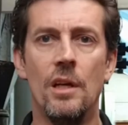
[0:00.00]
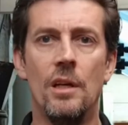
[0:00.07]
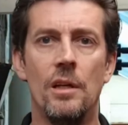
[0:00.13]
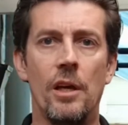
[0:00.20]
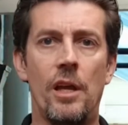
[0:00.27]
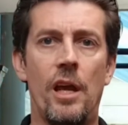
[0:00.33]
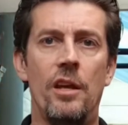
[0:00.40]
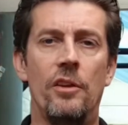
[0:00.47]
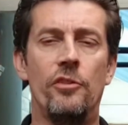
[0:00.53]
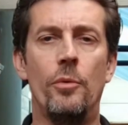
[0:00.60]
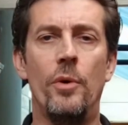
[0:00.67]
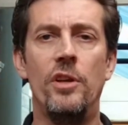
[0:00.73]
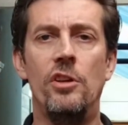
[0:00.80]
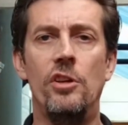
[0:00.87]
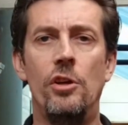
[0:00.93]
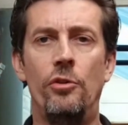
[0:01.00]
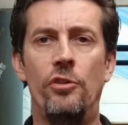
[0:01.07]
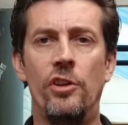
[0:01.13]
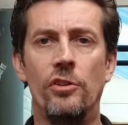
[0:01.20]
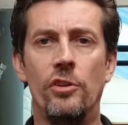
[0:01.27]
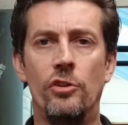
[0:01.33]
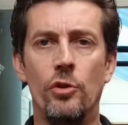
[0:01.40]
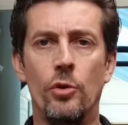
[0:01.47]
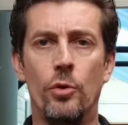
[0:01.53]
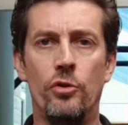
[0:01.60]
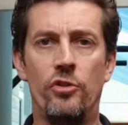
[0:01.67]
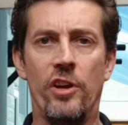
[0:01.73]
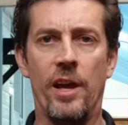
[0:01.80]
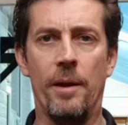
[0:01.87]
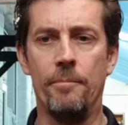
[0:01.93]
Okay, so when you're using the door
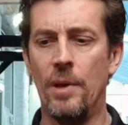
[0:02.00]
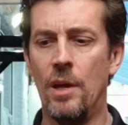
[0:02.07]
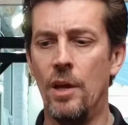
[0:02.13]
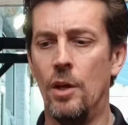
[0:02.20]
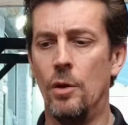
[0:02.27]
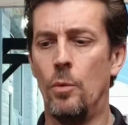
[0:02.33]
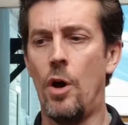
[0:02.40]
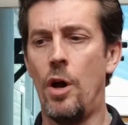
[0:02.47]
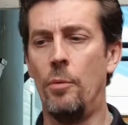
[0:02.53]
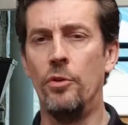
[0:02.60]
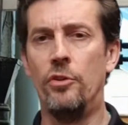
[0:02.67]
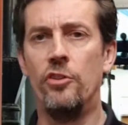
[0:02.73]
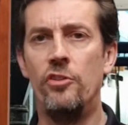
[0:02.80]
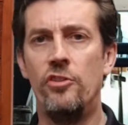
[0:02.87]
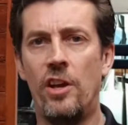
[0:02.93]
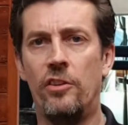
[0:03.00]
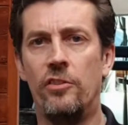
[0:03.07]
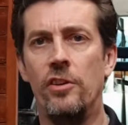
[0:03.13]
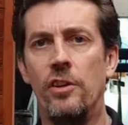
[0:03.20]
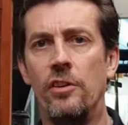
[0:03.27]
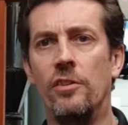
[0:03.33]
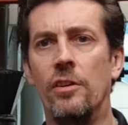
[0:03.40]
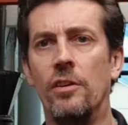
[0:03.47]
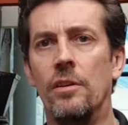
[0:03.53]
jamb, what I would suggest is,